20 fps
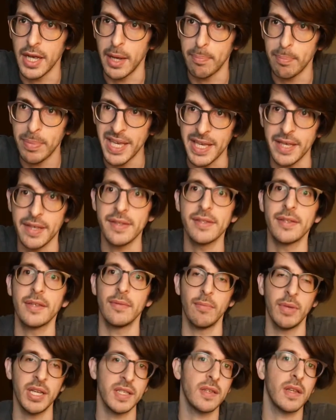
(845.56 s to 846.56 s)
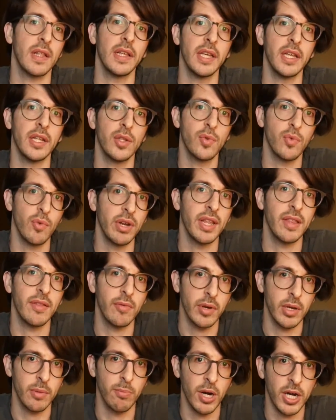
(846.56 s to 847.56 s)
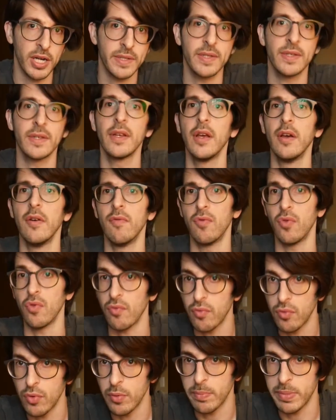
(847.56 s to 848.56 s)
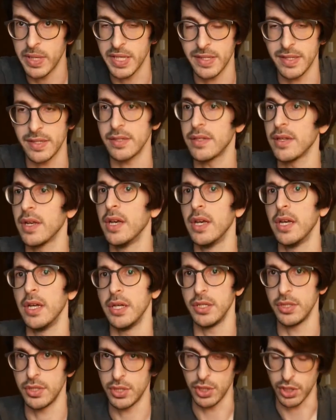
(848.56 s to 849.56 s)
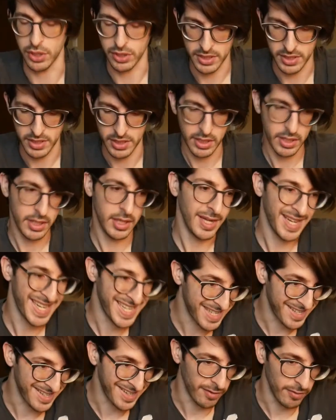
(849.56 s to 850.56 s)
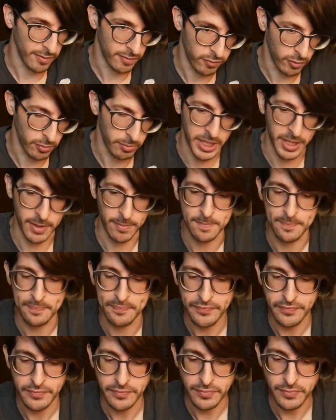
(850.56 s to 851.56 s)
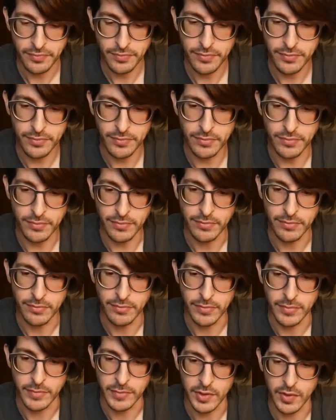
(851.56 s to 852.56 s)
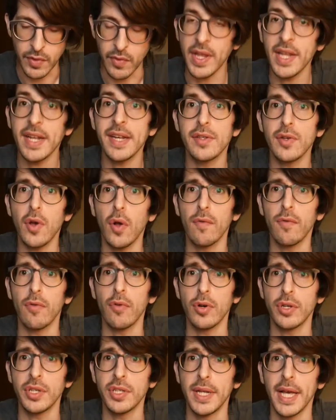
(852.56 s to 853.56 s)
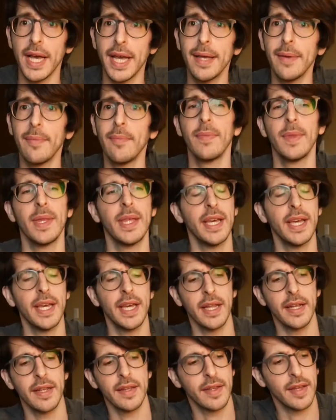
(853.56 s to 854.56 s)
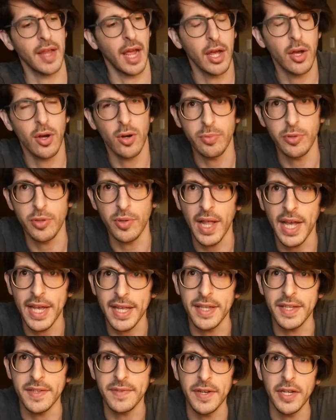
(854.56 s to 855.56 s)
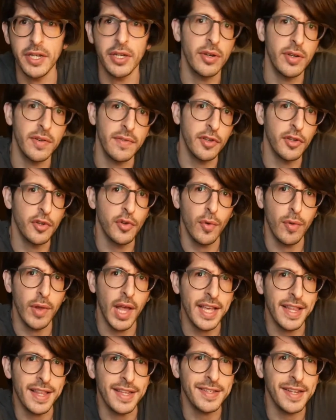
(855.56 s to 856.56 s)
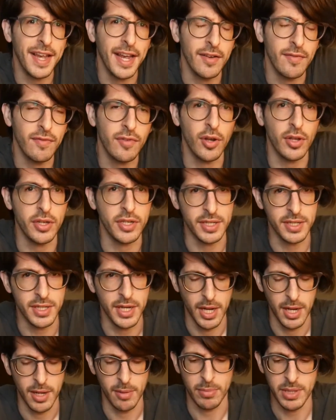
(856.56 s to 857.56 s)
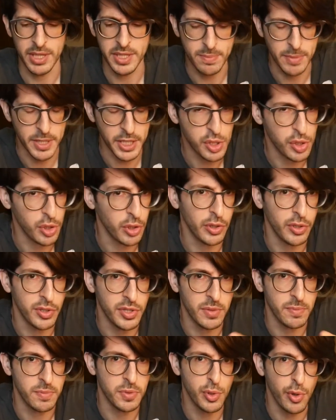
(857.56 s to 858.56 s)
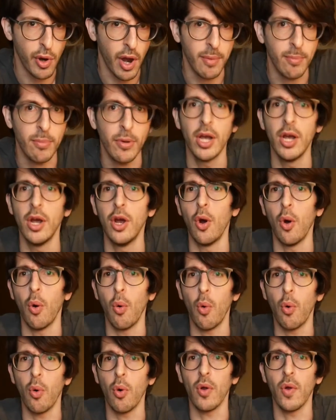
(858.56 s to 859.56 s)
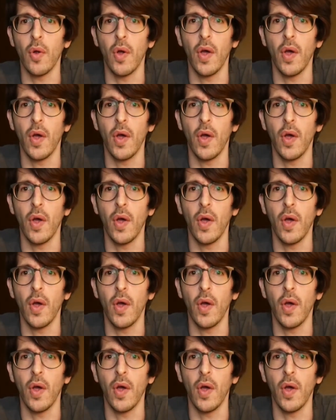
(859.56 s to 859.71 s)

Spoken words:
a piece, basically 23 bucks for 4 pieces is just a steal for me. So that is all for today, and I hope you like this video. If you do like this kind of content, please make sure you subscribe or